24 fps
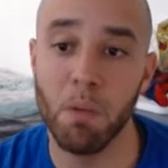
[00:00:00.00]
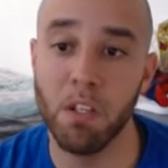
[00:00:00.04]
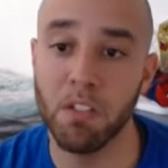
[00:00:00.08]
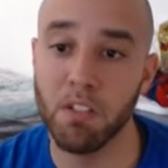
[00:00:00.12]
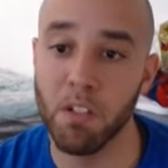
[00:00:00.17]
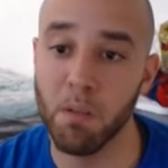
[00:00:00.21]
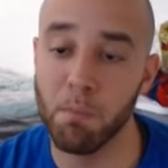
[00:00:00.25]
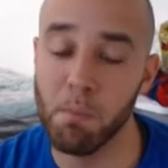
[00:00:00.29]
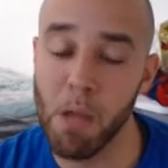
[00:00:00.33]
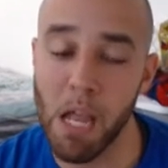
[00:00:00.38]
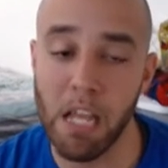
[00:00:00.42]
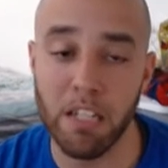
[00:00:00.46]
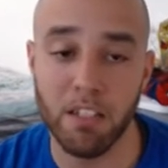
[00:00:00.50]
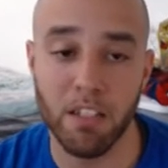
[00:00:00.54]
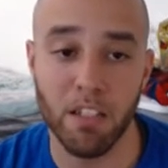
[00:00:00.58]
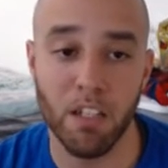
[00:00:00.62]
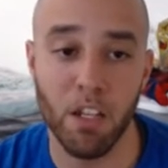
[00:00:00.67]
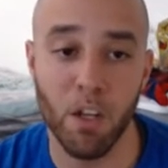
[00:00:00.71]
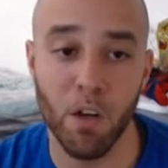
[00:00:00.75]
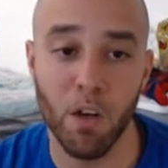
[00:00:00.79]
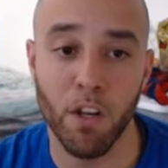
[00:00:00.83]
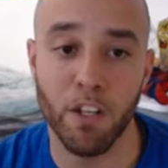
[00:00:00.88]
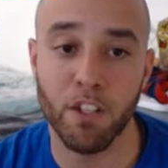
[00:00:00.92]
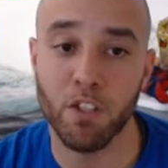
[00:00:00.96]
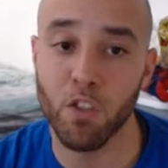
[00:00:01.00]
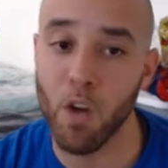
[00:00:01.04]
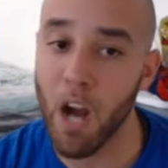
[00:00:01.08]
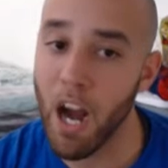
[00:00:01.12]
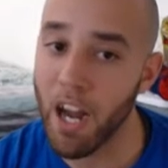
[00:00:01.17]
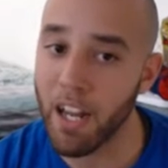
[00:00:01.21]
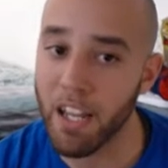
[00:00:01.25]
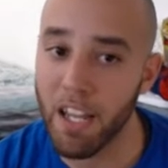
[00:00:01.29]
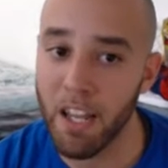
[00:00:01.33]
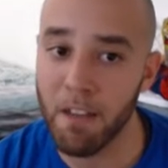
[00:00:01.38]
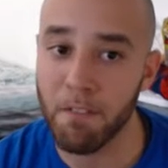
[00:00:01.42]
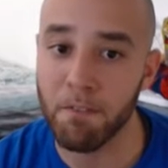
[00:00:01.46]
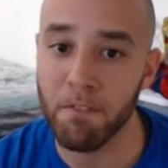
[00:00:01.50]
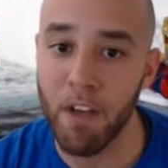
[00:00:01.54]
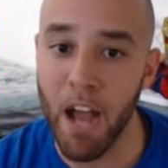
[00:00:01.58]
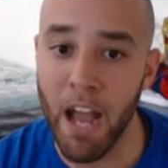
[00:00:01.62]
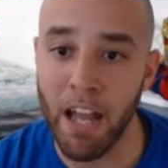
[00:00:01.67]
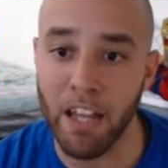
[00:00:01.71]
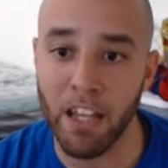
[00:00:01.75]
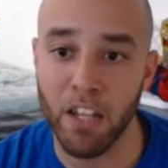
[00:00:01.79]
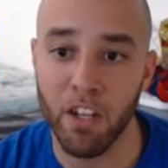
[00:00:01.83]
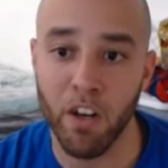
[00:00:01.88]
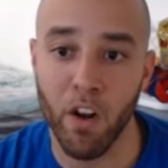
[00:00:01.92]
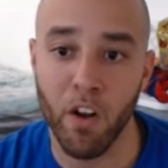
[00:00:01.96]
He's an amazing unit. Try to get
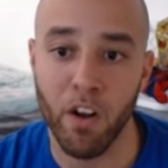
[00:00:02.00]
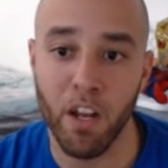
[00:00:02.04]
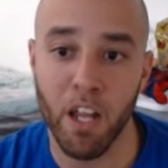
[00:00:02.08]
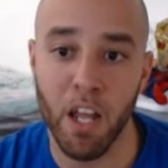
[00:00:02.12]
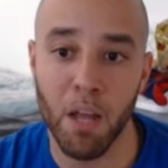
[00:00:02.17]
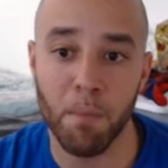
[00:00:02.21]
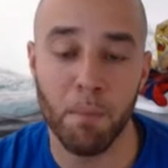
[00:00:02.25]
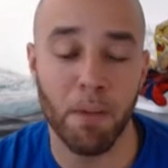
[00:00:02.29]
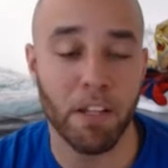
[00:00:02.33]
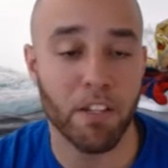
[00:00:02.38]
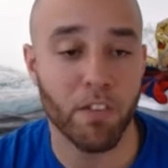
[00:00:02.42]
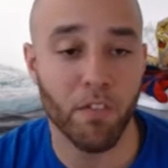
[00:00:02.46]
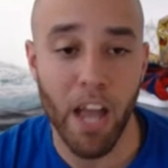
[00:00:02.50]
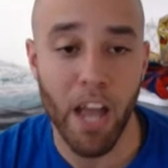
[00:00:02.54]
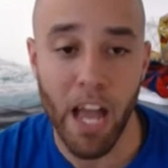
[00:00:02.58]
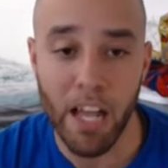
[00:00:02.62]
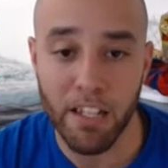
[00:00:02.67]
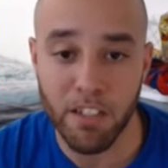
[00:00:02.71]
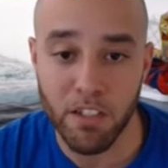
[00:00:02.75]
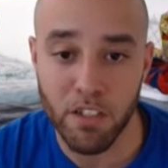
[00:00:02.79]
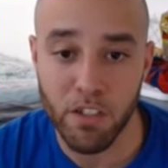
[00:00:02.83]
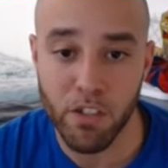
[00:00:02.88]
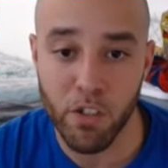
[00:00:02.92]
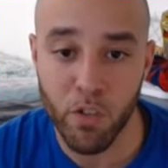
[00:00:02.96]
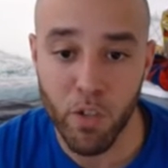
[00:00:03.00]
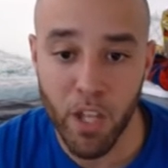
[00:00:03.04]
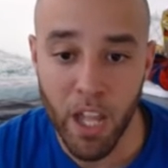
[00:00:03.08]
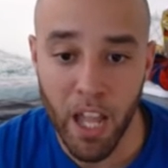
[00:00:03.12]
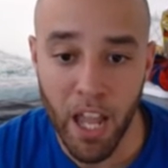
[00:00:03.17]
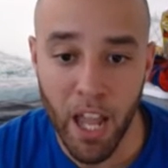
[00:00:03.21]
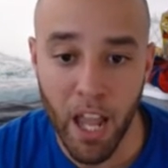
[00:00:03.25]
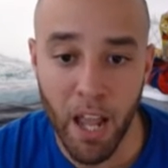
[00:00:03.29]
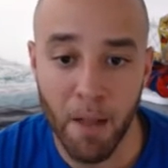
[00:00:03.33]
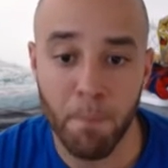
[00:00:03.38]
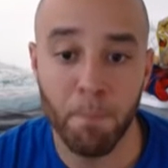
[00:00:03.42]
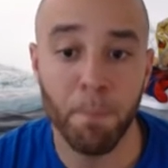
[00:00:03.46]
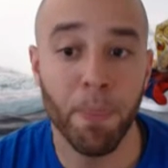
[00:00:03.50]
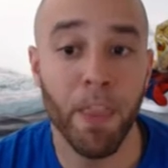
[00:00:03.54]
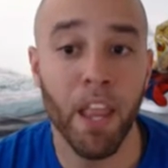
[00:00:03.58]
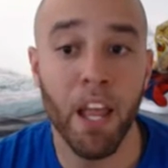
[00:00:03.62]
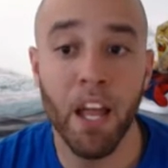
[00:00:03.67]
violent on him as fast as you can.